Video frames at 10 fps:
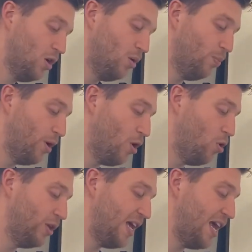but
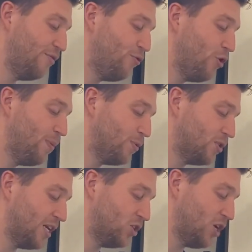only a
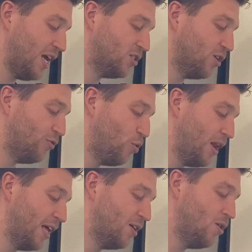40% chance of
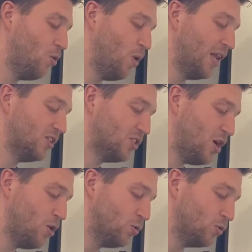winning when it
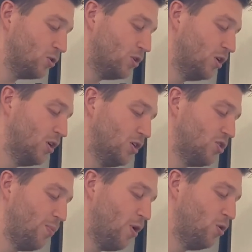snows.
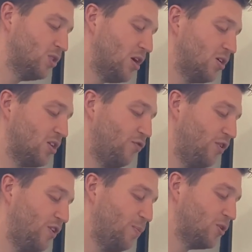Suppose there is a
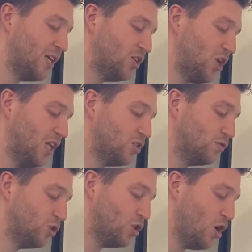50% chance of
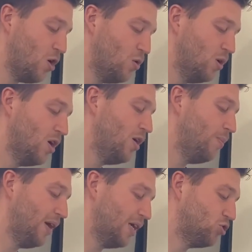snow.
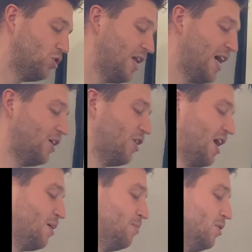Make a tree
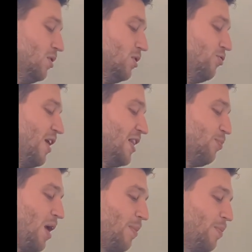diagram to find the
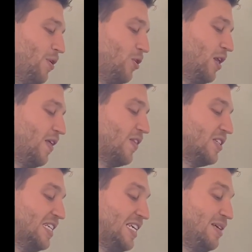probability that the
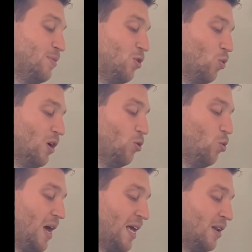team will
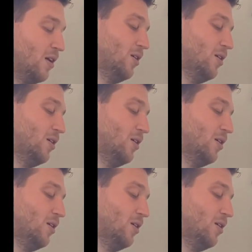win.